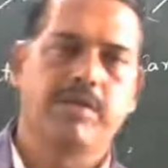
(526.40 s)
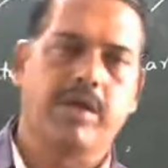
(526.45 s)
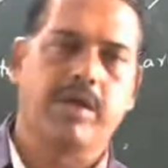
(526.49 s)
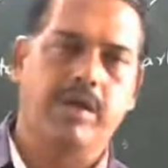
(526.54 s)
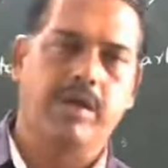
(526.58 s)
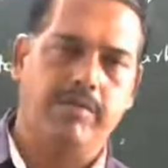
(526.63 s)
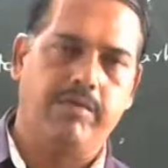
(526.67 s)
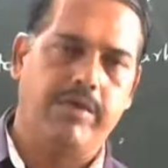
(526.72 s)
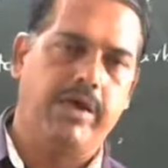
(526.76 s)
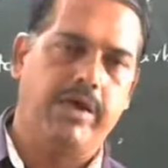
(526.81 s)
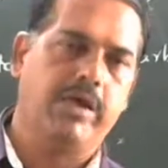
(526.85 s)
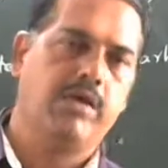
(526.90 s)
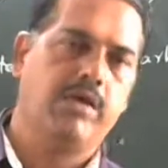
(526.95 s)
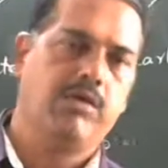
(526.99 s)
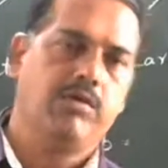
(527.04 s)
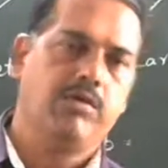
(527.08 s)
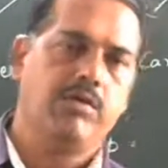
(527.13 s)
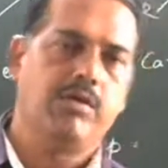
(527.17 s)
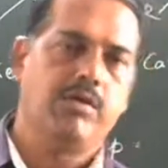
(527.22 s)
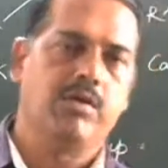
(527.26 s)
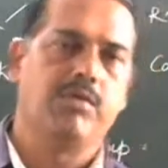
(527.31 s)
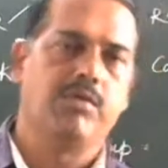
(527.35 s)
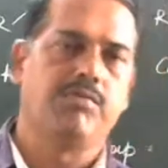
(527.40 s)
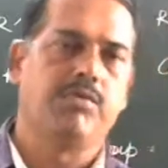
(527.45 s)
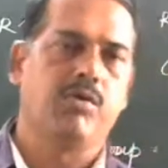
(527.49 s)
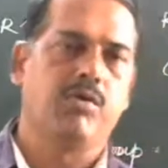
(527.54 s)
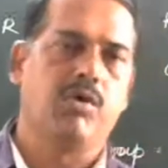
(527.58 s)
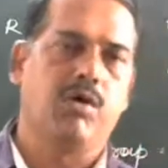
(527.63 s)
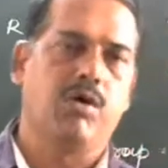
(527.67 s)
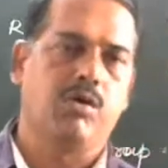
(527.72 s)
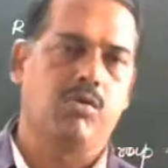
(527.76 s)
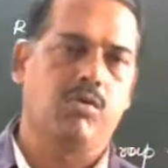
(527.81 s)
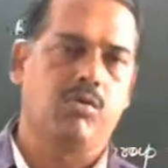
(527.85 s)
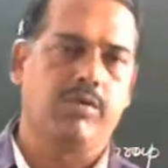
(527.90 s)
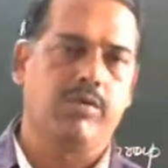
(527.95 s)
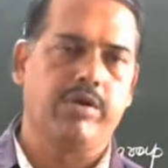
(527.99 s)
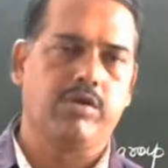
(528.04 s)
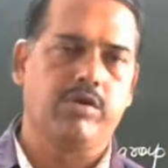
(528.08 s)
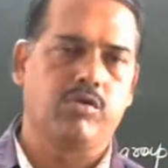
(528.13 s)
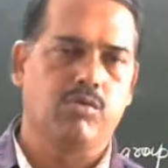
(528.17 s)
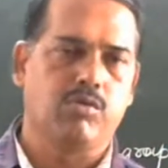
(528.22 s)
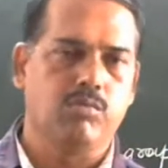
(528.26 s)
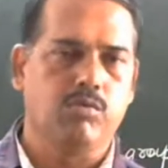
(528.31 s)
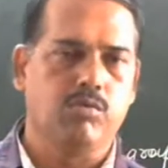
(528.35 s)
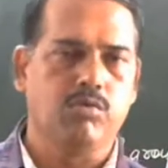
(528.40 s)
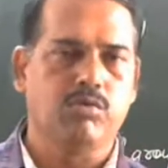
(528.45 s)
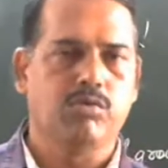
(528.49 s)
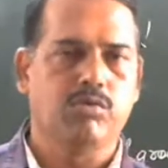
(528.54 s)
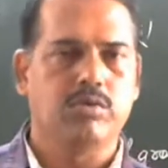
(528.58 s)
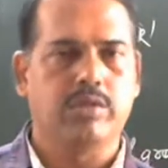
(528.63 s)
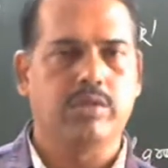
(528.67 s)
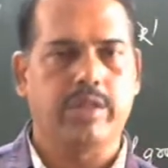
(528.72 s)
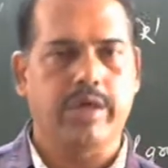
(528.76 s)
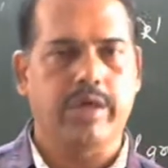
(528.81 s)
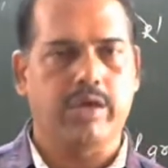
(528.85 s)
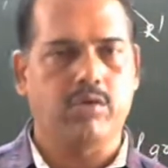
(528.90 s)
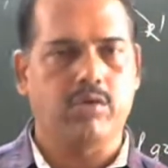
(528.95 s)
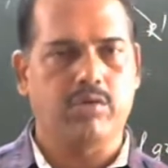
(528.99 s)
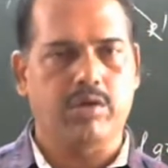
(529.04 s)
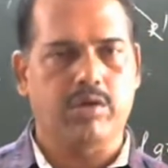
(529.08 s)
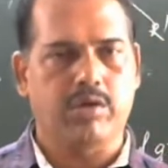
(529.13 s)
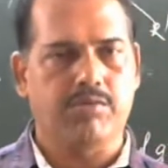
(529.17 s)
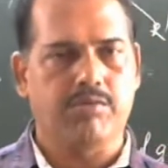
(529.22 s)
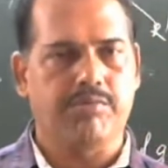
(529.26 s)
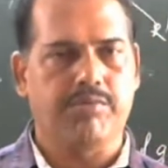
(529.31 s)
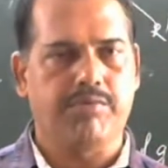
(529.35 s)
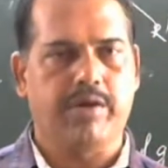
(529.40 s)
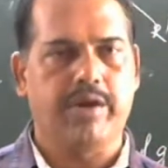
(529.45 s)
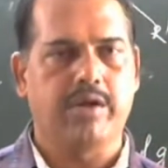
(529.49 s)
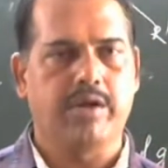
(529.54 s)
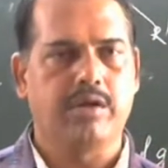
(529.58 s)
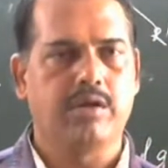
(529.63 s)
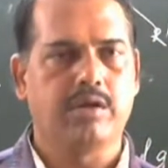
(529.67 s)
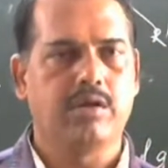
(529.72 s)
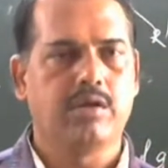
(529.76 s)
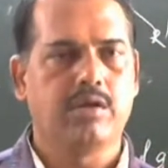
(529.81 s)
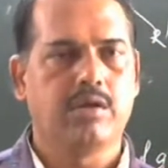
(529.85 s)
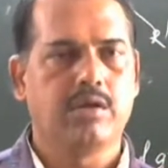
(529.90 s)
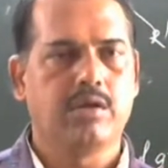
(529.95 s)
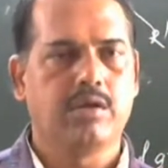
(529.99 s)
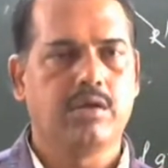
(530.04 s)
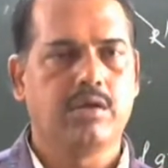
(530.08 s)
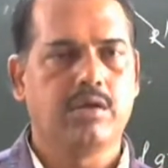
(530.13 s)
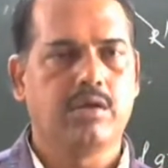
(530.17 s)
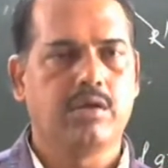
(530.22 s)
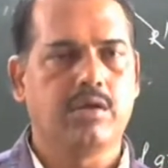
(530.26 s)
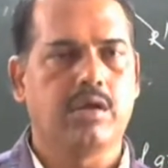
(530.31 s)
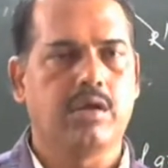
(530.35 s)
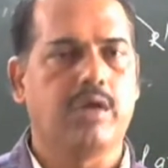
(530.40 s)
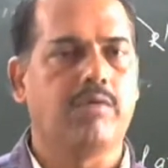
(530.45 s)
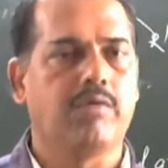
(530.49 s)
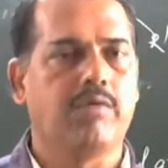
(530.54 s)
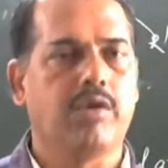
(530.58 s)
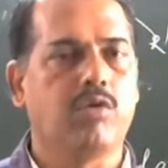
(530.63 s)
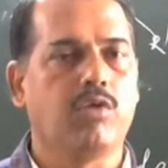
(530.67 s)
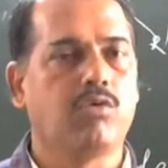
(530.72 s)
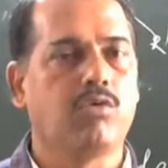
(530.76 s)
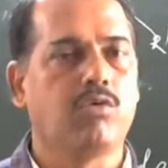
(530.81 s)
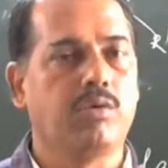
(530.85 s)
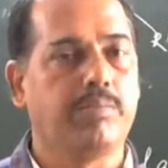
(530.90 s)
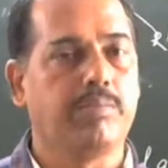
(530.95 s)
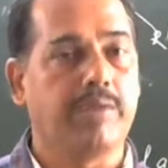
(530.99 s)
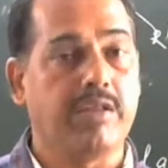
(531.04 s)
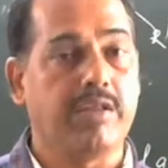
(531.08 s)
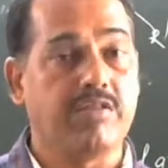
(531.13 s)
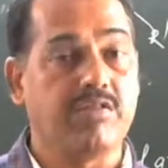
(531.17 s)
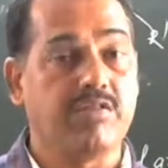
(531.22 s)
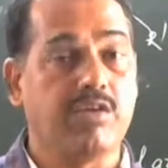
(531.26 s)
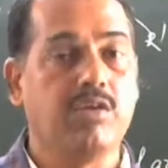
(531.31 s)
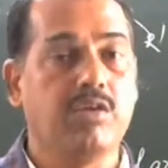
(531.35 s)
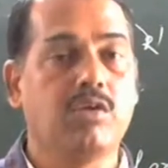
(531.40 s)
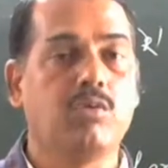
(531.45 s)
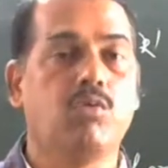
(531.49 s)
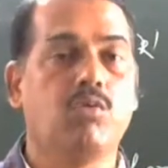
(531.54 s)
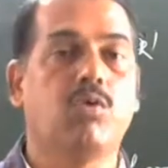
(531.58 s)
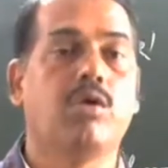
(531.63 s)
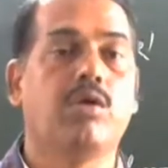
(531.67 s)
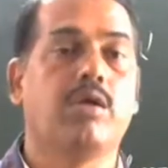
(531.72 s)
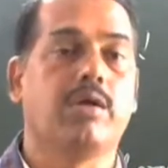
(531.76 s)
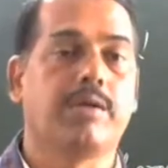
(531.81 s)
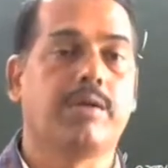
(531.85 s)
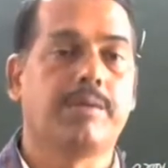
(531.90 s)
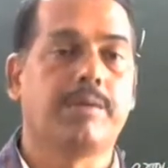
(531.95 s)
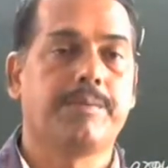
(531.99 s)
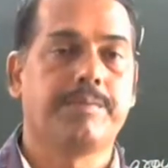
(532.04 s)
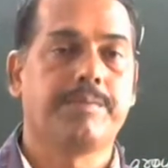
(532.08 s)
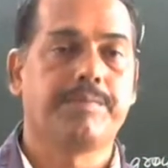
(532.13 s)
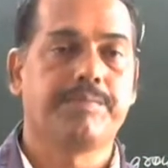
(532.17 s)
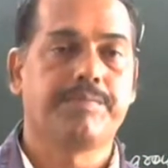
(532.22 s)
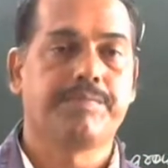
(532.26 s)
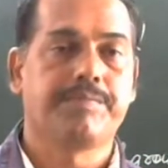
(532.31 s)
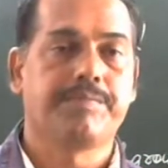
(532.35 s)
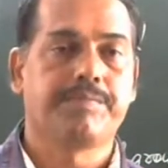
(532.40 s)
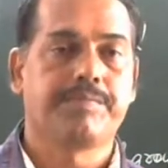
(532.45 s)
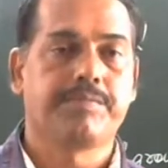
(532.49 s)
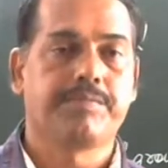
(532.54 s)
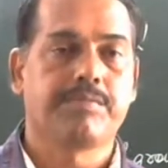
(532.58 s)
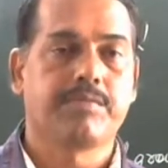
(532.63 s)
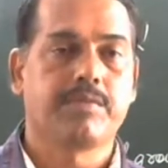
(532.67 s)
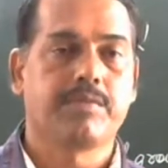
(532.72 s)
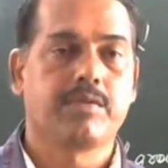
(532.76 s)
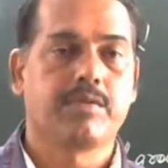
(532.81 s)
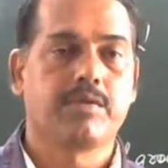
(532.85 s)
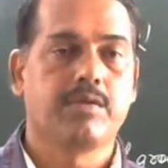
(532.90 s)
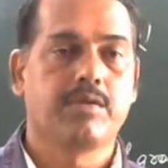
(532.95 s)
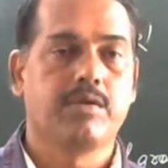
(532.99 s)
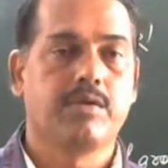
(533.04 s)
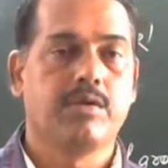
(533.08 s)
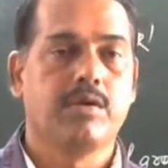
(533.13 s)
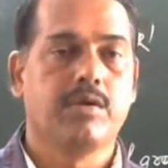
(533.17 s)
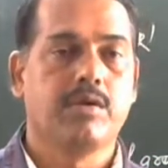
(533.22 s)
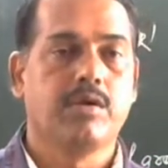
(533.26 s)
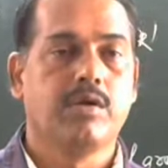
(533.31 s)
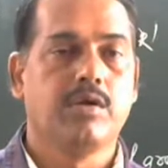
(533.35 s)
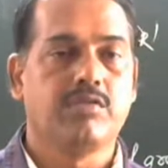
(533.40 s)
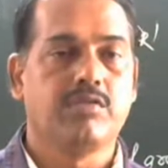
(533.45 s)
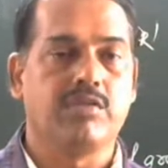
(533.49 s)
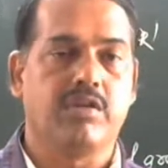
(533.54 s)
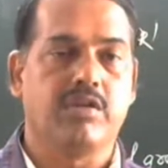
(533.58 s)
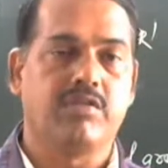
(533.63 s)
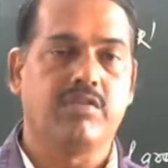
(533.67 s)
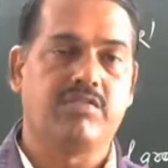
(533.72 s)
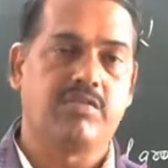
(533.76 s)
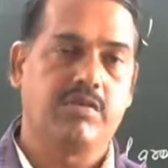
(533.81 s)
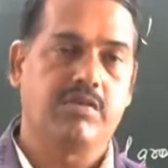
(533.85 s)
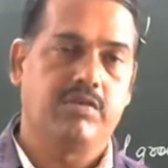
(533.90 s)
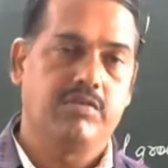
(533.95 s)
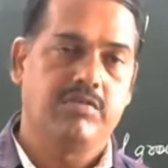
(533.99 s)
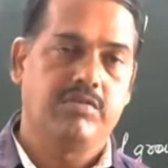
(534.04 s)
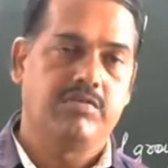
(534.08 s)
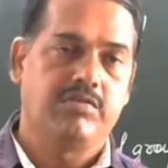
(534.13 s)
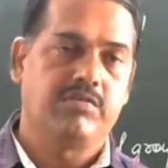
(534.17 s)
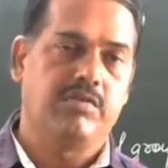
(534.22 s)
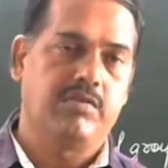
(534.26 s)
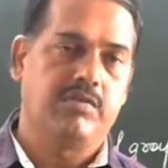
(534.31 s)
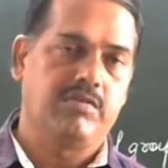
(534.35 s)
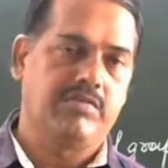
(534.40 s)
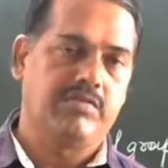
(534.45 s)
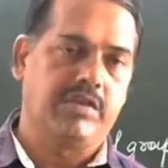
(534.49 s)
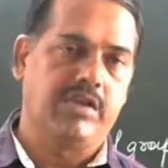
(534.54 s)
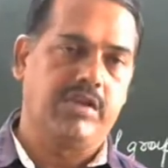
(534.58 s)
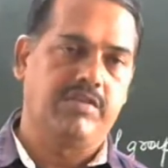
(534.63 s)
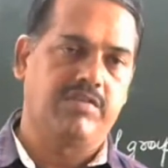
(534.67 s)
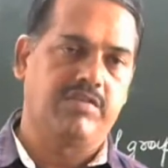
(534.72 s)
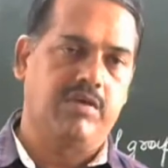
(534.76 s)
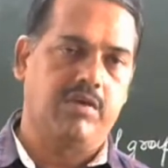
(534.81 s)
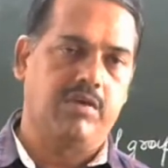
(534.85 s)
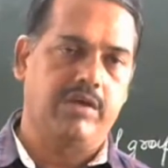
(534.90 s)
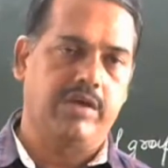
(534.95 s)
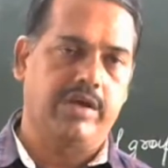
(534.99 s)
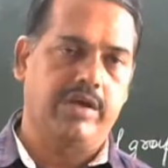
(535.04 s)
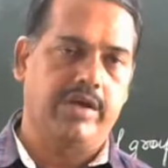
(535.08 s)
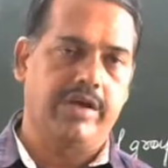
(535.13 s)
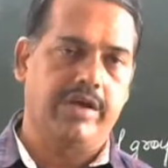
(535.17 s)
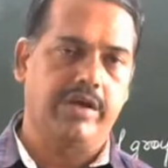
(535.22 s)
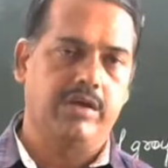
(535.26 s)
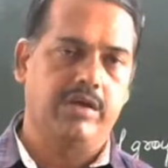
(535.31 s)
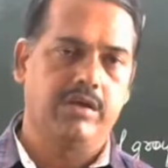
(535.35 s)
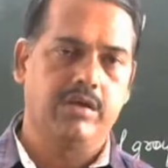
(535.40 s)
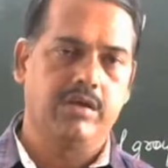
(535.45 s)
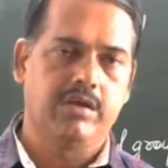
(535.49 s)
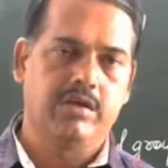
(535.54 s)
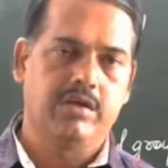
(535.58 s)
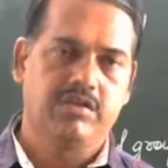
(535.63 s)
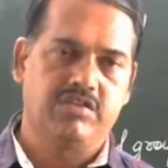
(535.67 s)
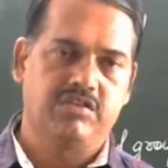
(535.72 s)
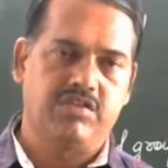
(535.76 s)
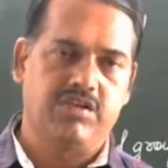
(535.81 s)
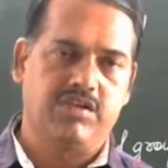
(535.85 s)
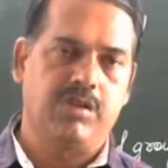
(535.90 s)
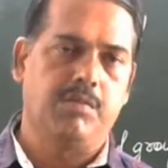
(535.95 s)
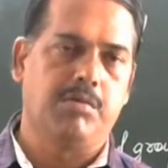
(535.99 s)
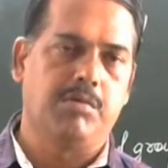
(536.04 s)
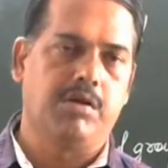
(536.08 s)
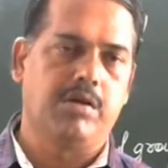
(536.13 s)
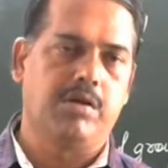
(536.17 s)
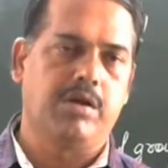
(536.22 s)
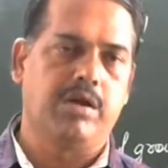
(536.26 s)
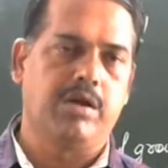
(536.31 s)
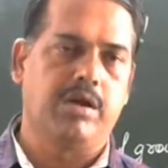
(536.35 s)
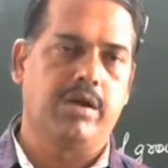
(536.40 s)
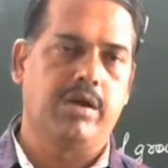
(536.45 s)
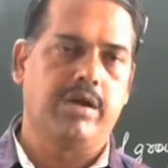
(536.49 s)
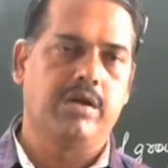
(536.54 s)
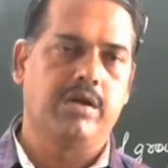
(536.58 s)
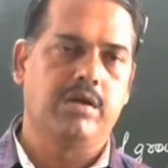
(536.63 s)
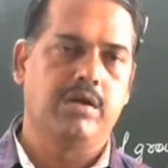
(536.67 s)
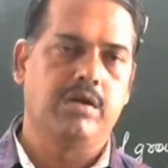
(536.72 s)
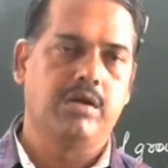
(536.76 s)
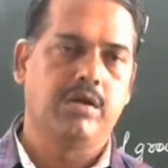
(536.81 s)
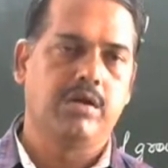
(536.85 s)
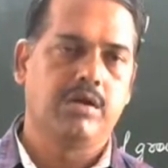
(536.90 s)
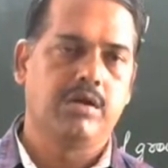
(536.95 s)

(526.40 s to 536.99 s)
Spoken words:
anywhere if you are going to move, there you can find a very good pleasant odor. See, salicylaldehyde, cinnamaldehyde,